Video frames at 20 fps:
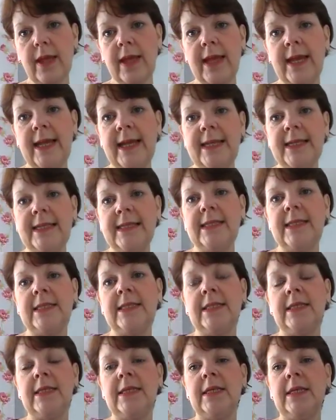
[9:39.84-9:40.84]

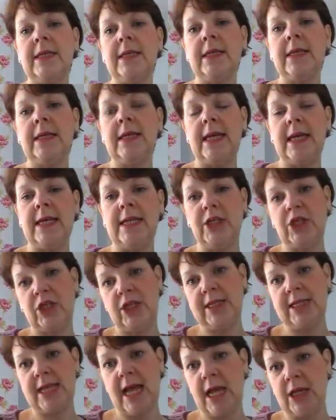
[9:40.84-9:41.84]
in
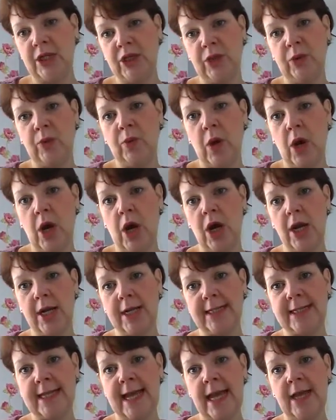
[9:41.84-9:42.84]
inches as you
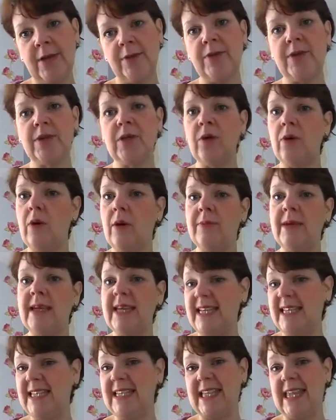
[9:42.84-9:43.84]
work down, so I'm
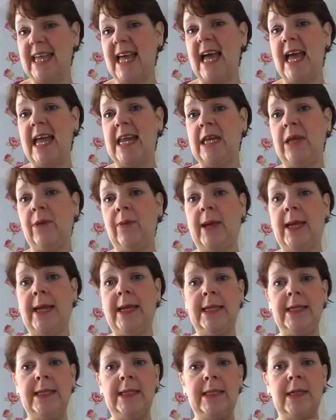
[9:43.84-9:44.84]
knitting to that
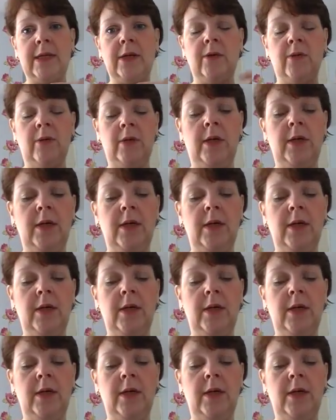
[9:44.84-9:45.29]
anyway. So,